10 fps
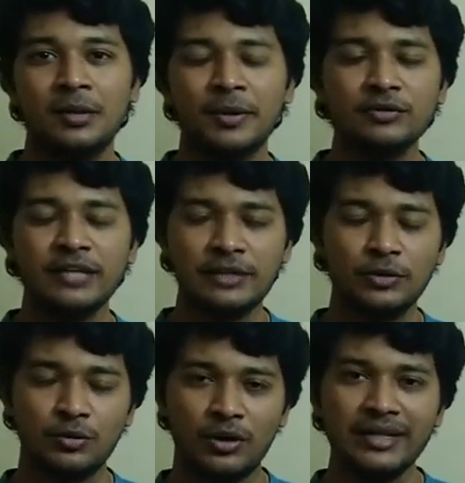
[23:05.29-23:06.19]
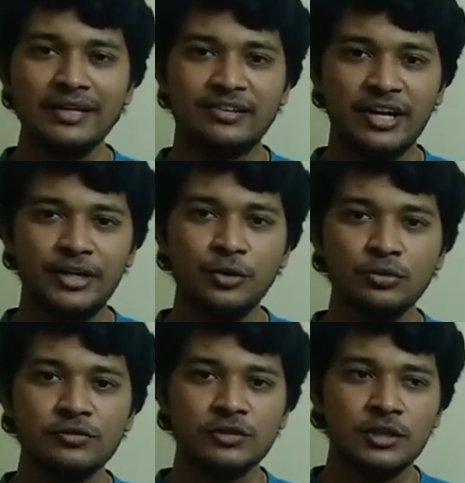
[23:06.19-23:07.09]
because that would only
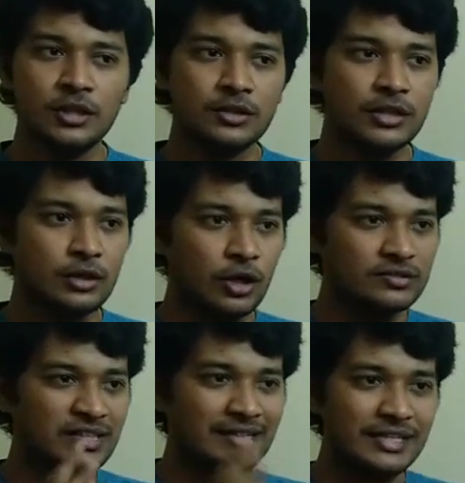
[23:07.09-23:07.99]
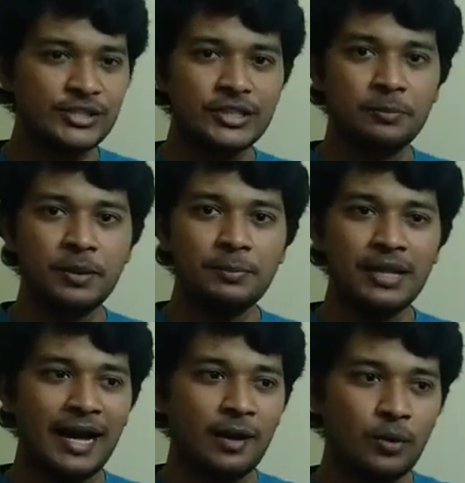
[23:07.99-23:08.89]
reduce the concentration that
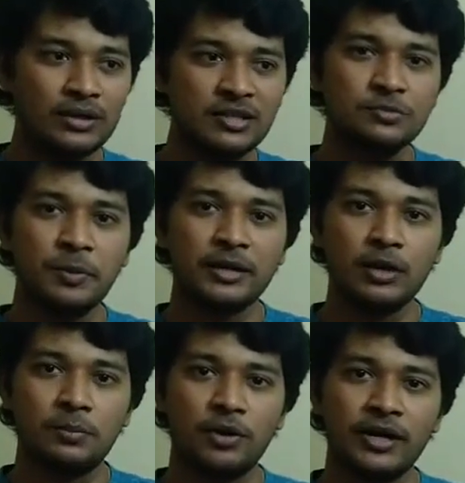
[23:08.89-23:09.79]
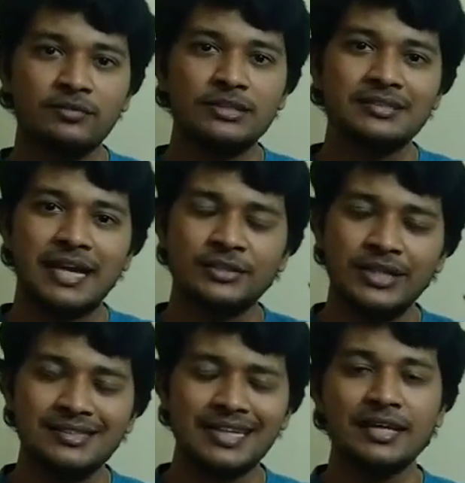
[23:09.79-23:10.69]
people have on this particular product, which is
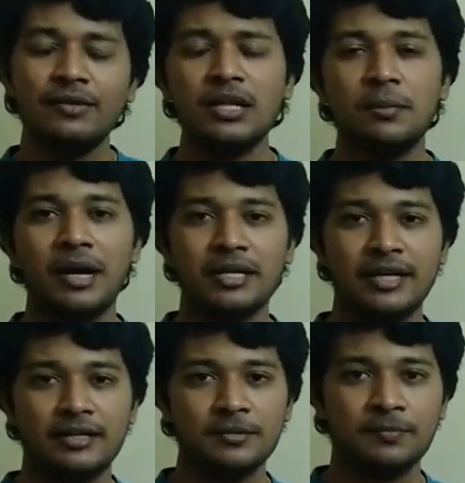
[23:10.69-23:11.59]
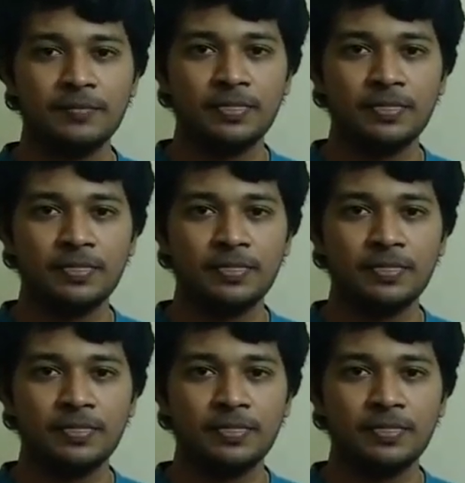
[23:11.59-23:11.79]
actually selling well in the market.